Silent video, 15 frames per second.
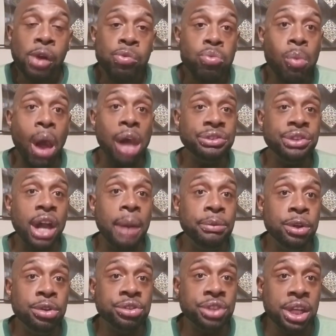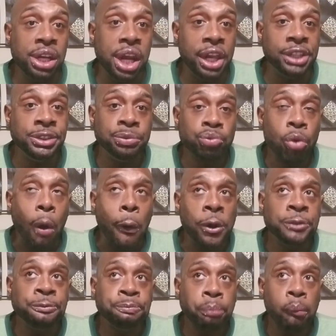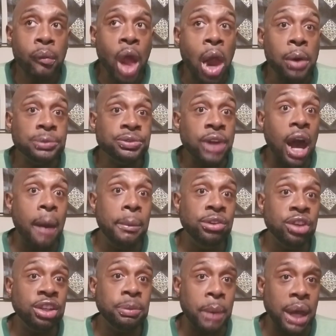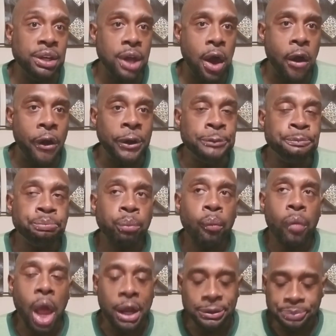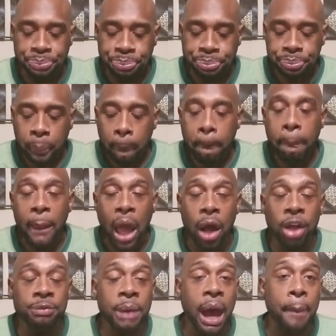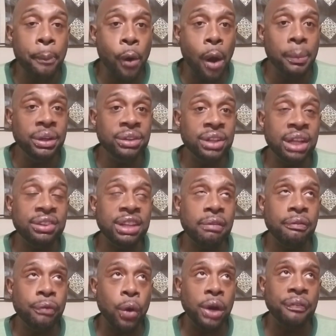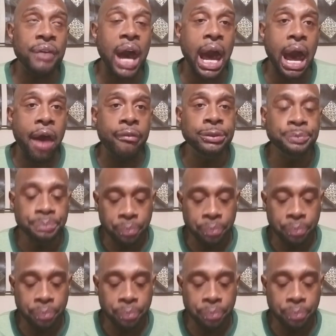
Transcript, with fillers: By the time you see this, I'll be just about done. Because my appointment is at seven forty-five.